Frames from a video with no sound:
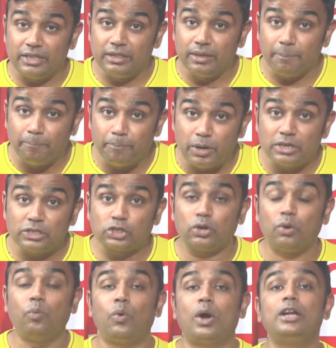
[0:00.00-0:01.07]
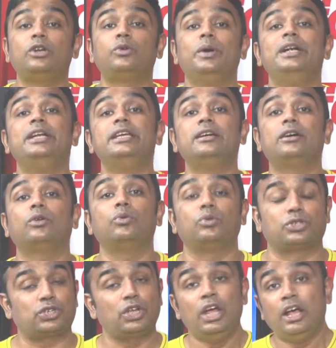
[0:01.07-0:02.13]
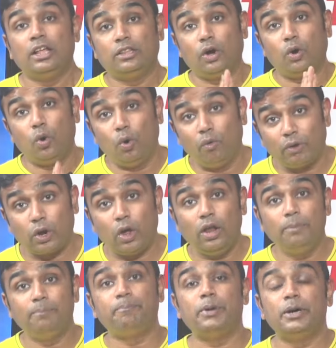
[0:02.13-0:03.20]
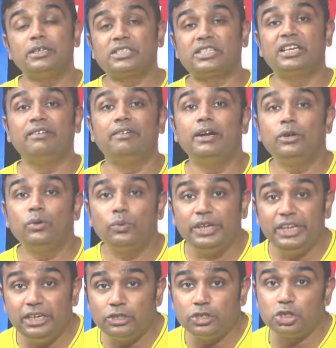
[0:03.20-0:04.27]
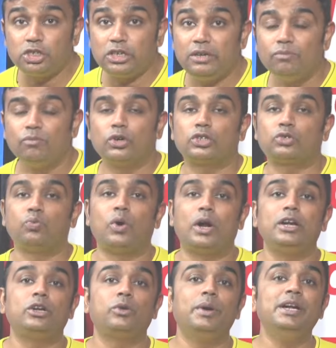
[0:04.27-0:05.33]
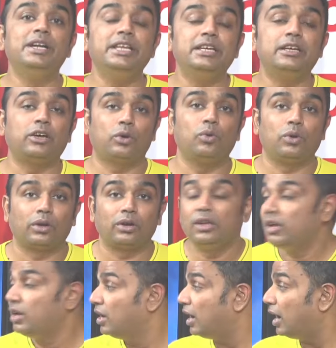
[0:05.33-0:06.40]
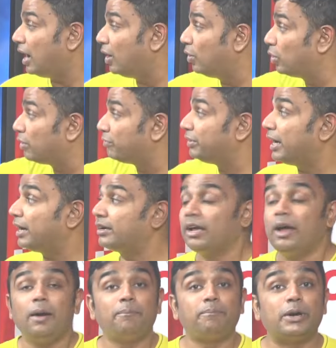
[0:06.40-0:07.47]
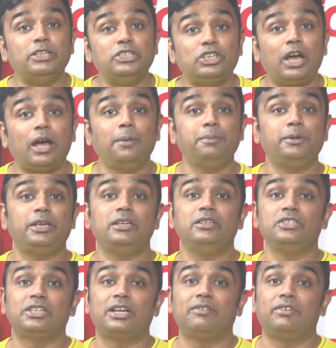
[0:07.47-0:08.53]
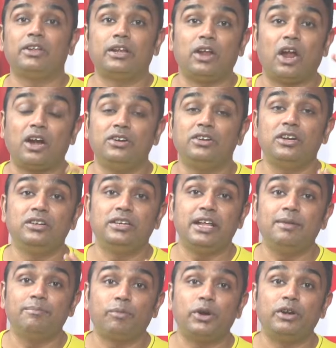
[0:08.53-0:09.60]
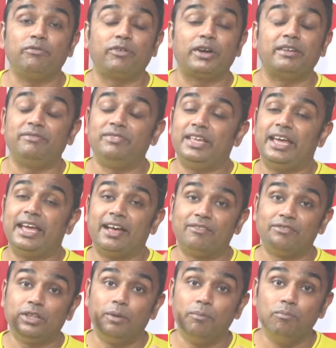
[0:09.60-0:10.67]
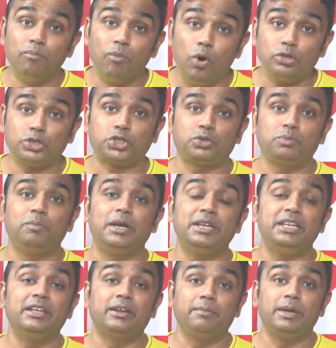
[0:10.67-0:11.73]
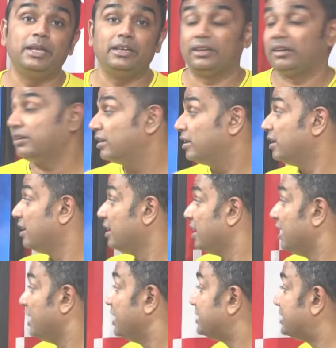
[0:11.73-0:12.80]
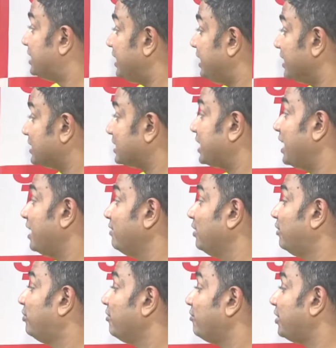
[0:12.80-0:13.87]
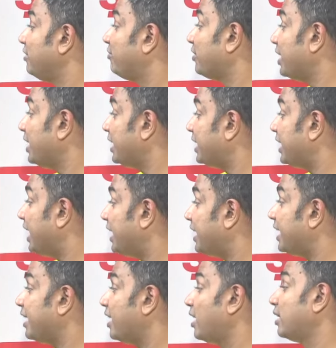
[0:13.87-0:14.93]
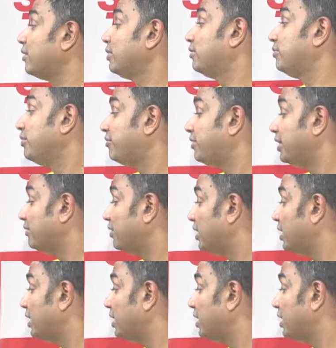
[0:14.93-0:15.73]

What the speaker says: purse of 120 crores. The overall purse given to each team was 120 crore. Out of that, Punjab Kings have done 110.5. They have the most money remaining. CSK with 55, KKR with 51,